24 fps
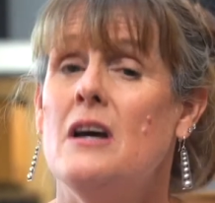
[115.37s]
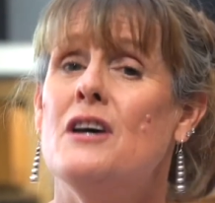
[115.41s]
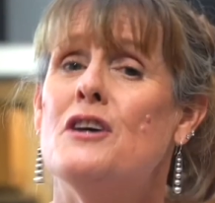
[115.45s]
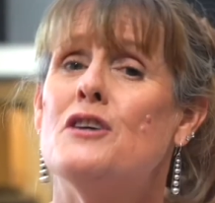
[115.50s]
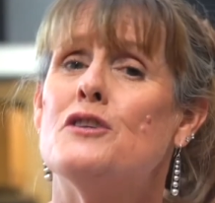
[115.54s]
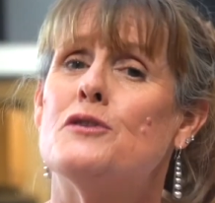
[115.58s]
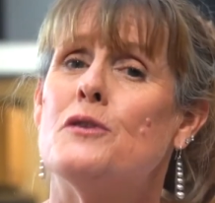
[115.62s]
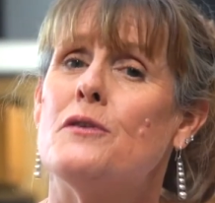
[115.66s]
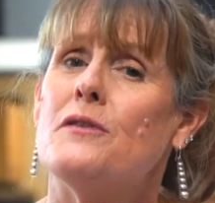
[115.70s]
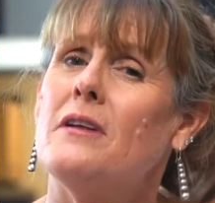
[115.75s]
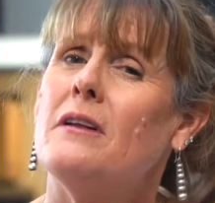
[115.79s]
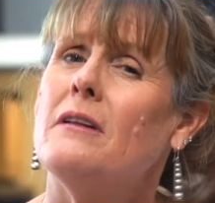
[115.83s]

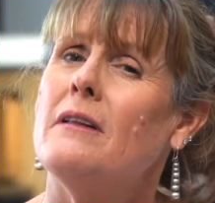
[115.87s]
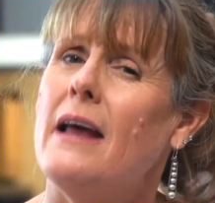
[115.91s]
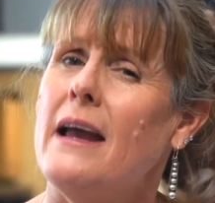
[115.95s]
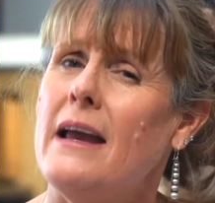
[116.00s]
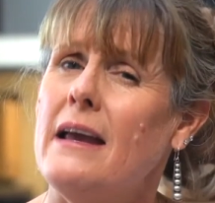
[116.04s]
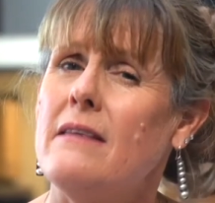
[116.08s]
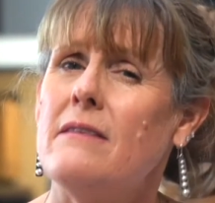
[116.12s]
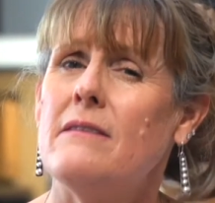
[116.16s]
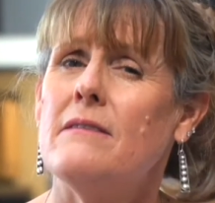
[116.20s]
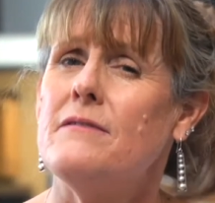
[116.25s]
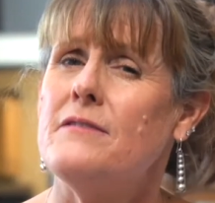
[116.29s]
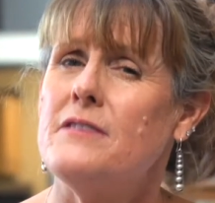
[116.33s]
So the
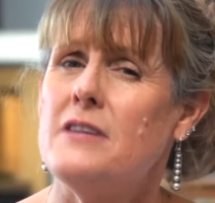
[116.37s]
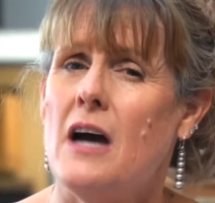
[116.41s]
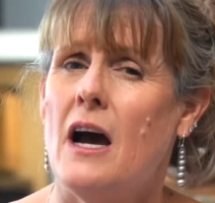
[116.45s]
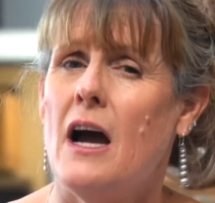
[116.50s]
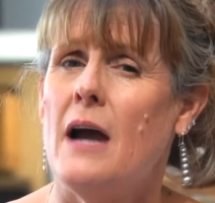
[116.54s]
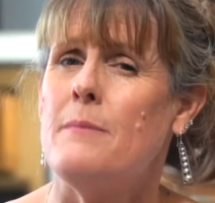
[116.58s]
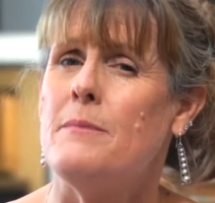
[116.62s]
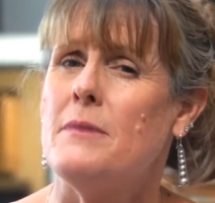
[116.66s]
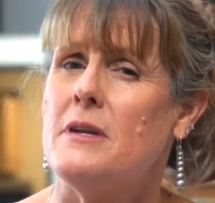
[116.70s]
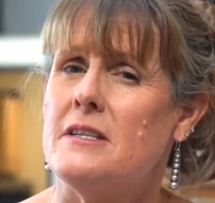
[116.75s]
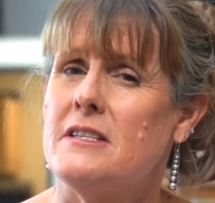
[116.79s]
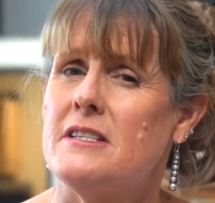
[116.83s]
length of
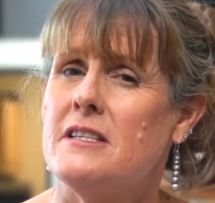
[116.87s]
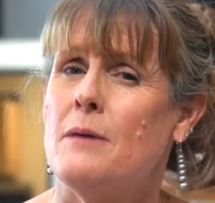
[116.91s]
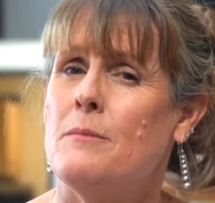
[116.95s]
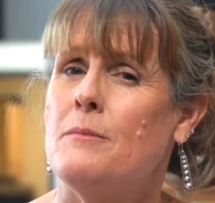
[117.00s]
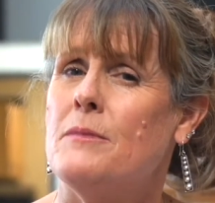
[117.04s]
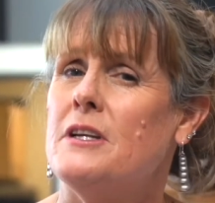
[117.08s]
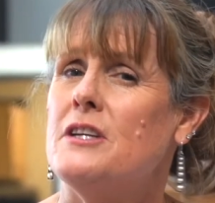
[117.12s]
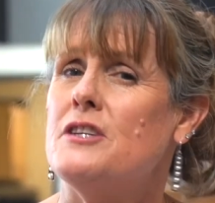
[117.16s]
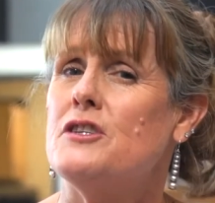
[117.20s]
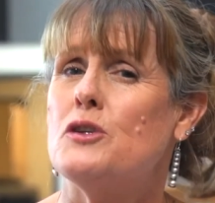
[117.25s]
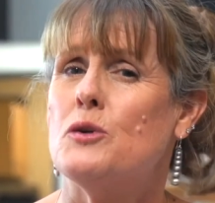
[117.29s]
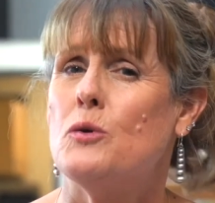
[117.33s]
time that
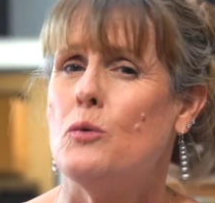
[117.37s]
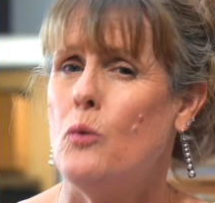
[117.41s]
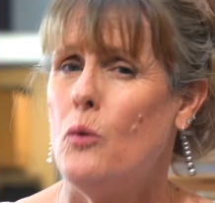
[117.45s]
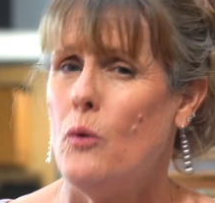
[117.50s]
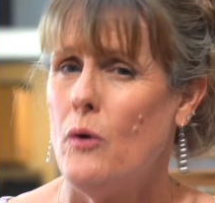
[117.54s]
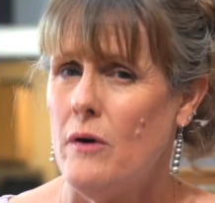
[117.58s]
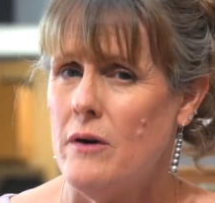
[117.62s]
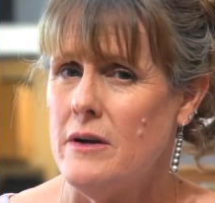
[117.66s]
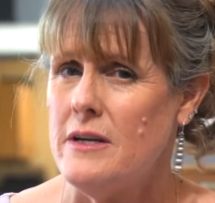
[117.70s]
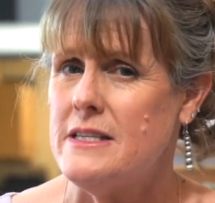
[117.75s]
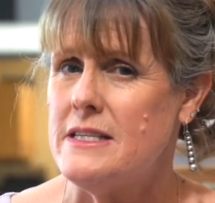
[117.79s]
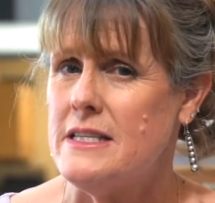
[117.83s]
someone is
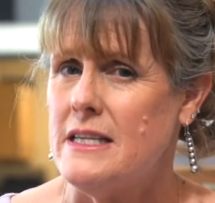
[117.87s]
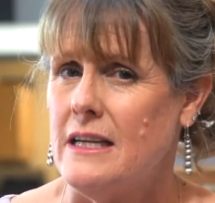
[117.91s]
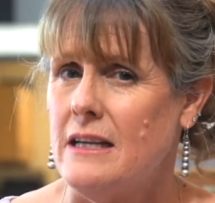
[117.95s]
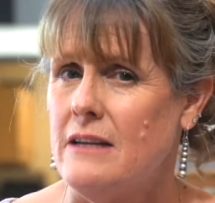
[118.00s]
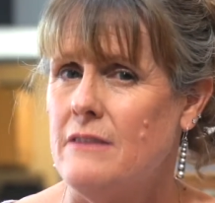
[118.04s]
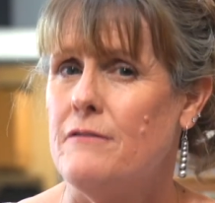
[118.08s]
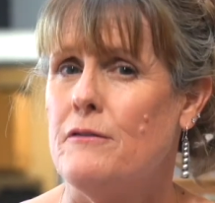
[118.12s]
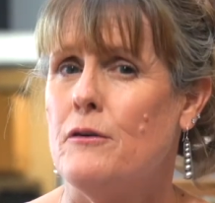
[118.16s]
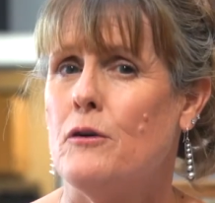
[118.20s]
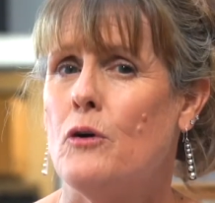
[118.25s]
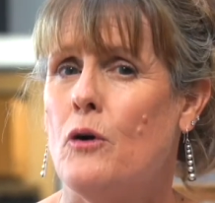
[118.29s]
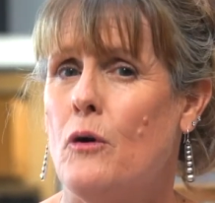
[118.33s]
quarantined
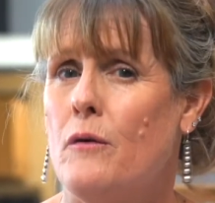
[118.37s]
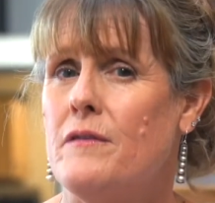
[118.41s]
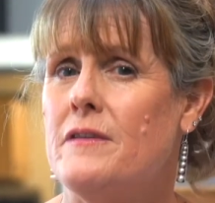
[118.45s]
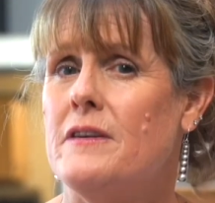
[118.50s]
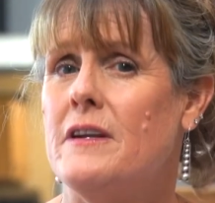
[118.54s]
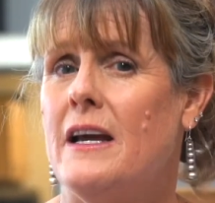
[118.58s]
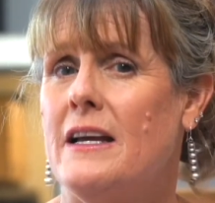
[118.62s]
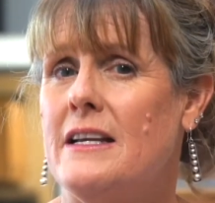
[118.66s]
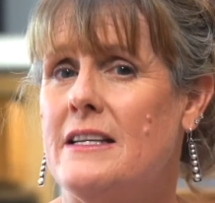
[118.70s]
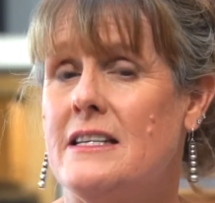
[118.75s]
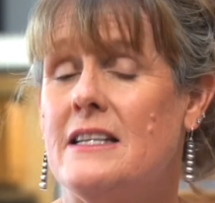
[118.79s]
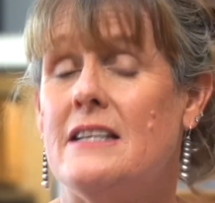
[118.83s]
for
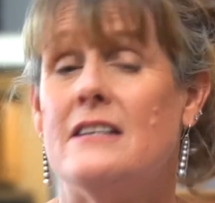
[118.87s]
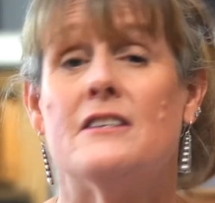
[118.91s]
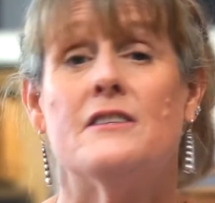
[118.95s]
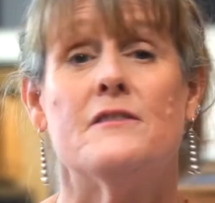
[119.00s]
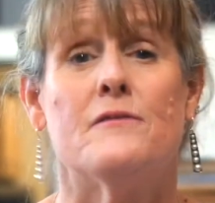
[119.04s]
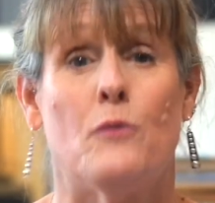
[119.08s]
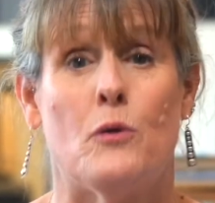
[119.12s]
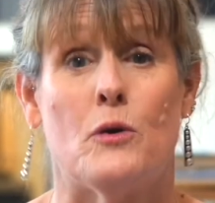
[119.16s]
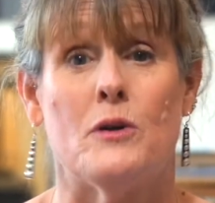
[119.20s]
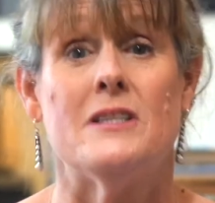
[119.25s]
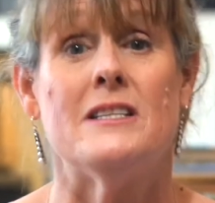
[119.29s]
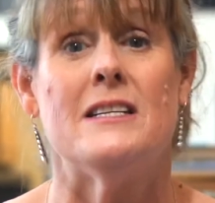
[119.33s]
COVID-19 is
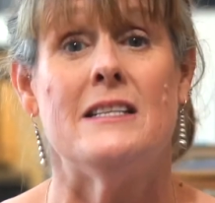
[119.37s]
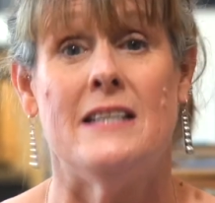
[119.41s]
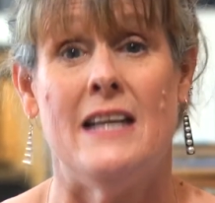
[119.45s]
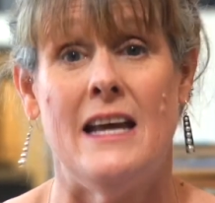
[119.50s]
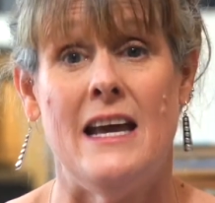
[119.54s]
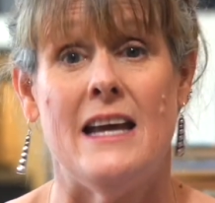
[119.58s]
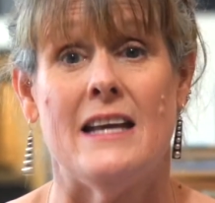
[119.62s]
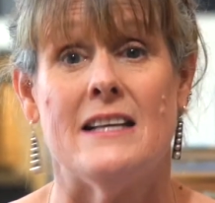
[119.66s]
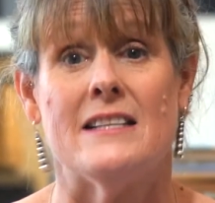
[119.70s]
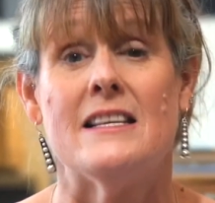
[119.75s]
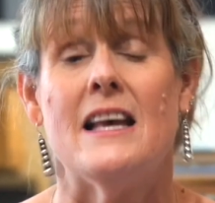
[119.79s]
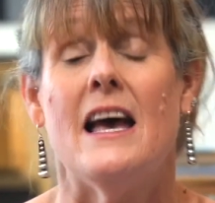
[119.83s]
14
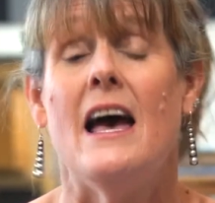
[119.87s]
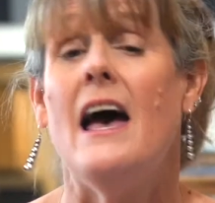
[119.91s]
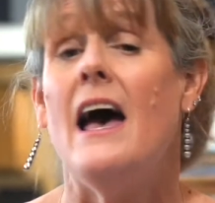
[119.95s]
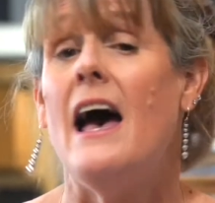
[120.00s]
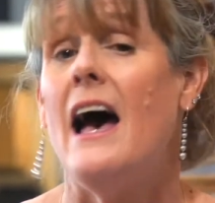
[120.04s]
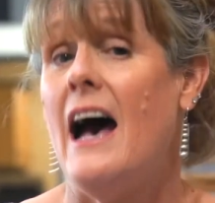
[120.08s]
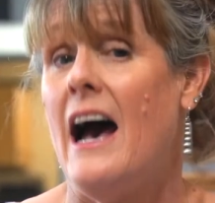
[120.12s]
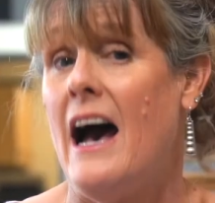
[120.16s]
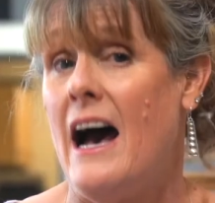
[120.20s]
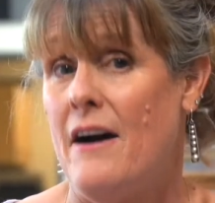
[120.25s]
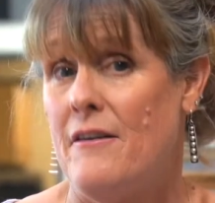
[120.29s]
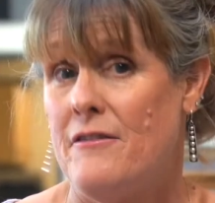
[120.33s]
days
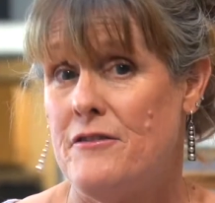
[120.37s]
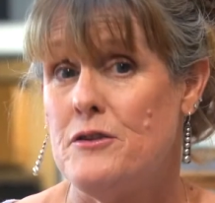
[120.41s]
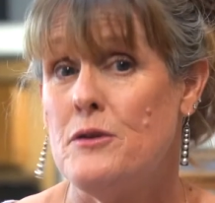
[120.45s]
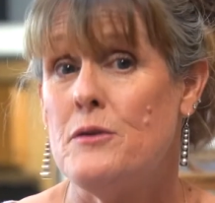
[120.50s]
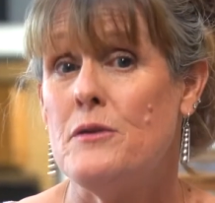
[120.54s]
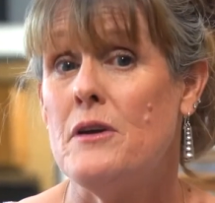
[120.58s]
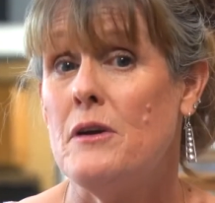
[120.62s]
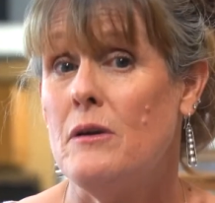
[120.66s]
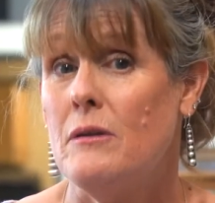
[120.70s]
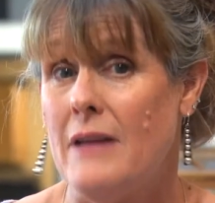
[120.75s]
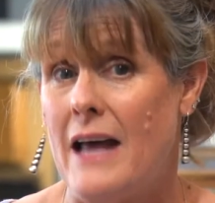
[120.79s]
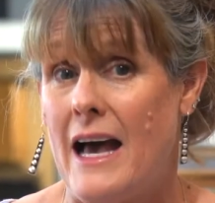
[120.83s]
after
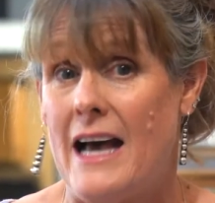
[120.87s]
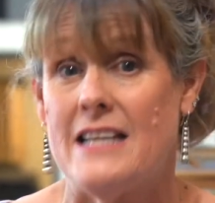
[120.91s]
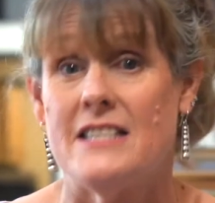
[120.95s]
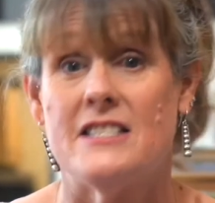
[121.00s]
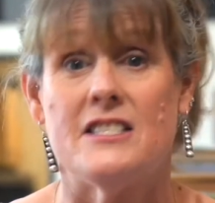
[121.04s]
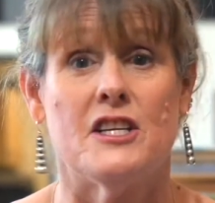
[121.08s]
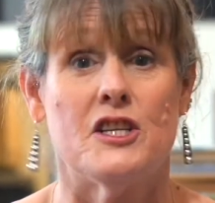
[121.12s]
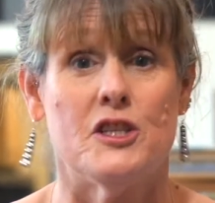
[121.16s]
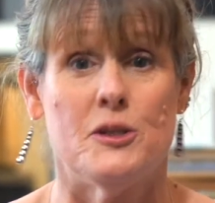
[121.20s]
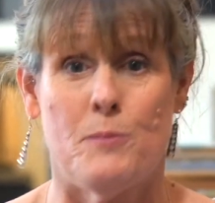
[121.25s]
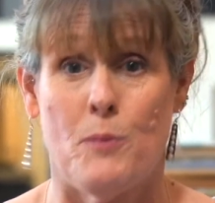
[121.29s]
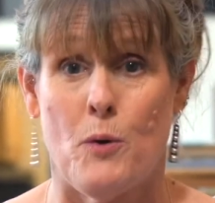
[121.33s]
their last
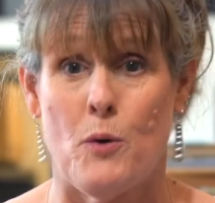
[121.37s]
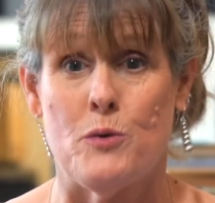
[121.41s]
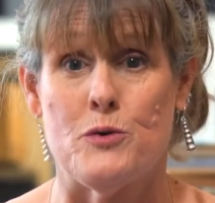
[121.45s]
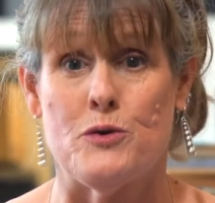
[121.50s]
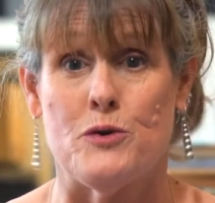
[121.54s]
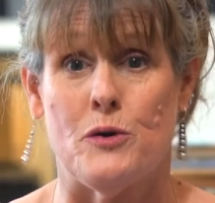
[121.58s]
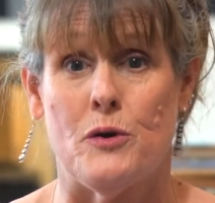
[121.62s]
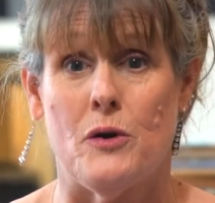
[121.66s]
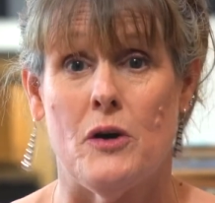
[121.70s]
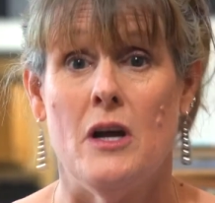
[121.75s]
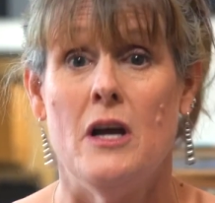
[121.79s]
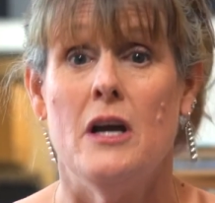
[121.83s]

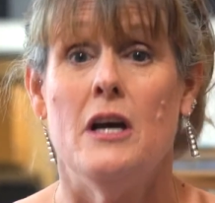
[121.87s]
exposure.